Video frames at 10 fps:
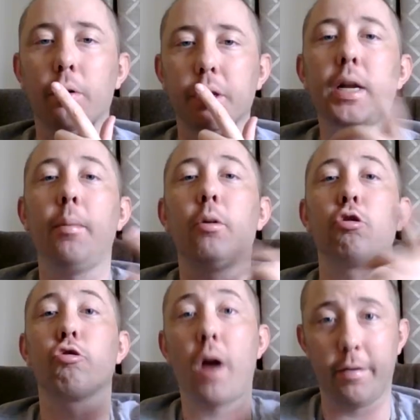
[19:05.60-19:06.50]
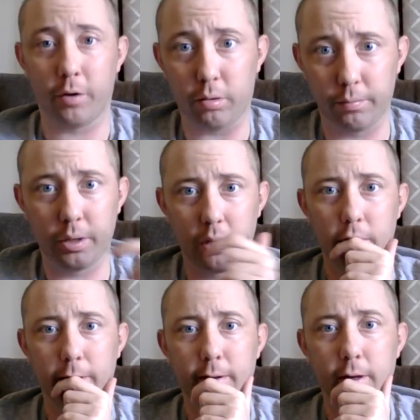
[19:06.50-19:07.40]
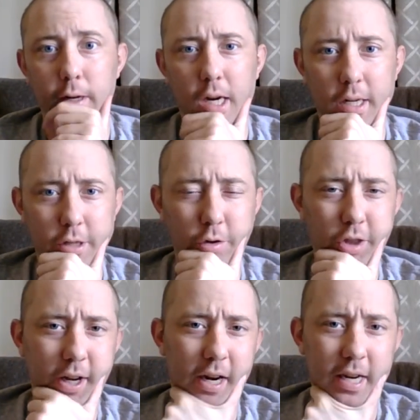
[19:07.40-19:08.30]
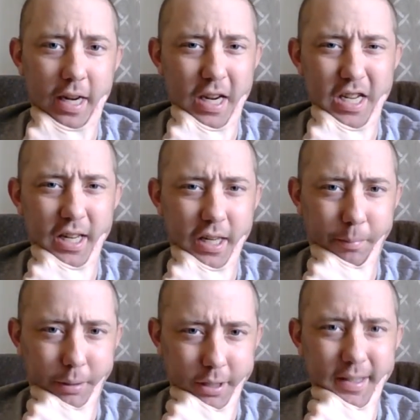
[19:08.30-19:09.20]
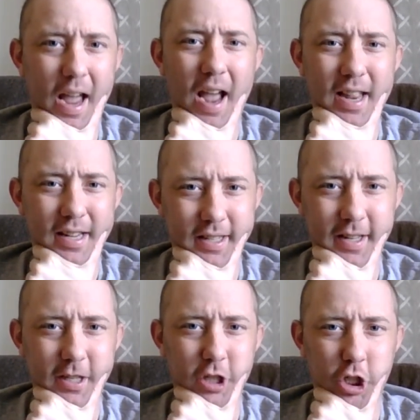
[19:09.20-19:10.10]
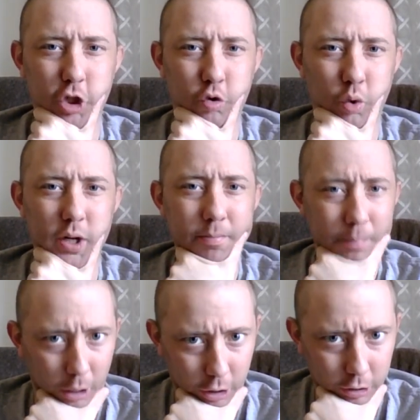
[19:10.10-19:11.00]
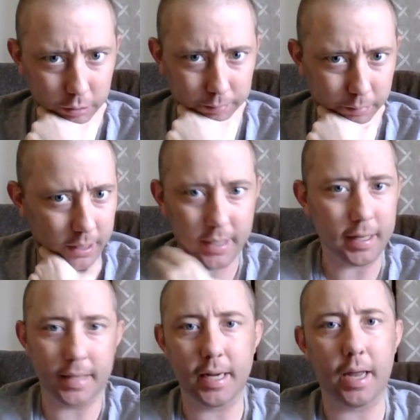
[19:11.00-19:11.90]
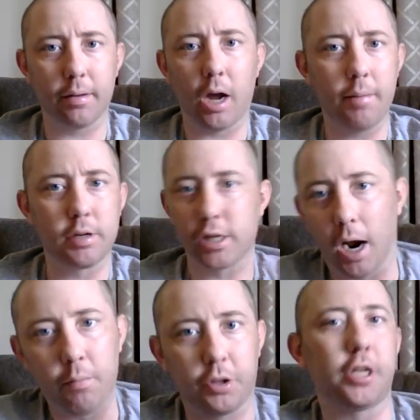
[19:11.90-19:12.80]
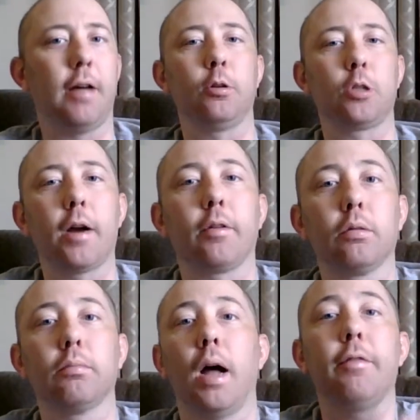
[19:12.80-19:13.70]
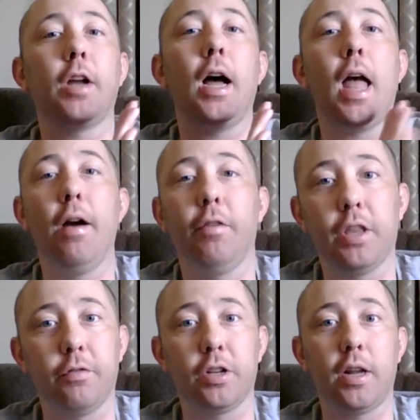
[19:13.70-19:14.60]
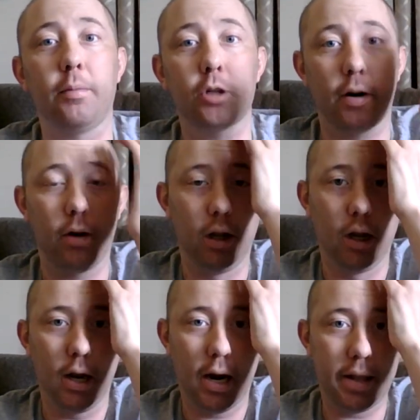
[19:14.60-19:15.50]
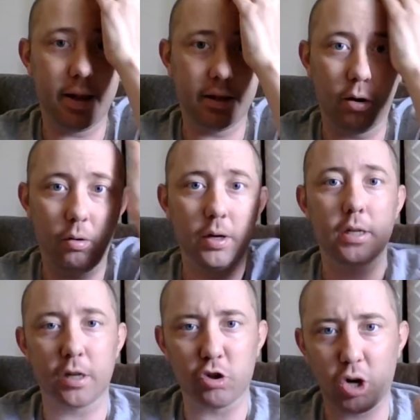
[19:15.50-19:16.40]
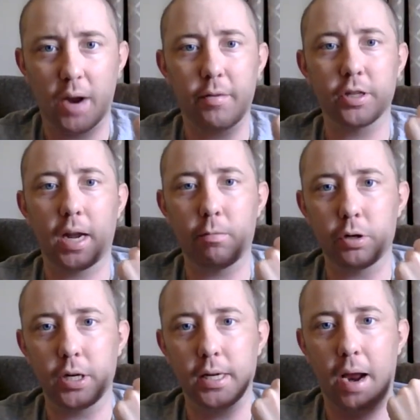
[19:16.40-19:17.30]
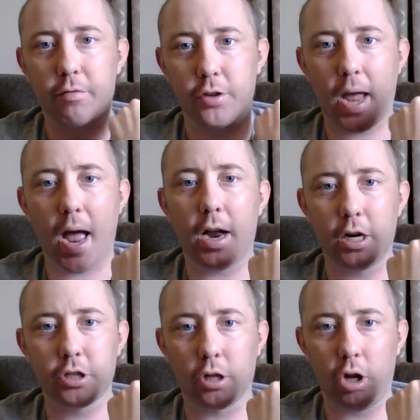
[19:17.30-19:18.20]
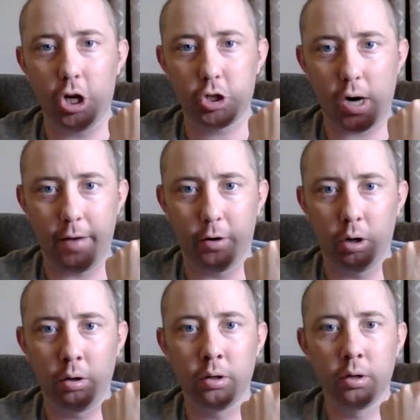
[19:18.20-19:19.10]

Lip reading: the Double Driver. Because the only thing I need to complete that is the Extreme Bird, and then that's it. I'm done with the Double Driver. I've got everything with the Double Driver. And then the only drivers I would need after that is the Lost Driver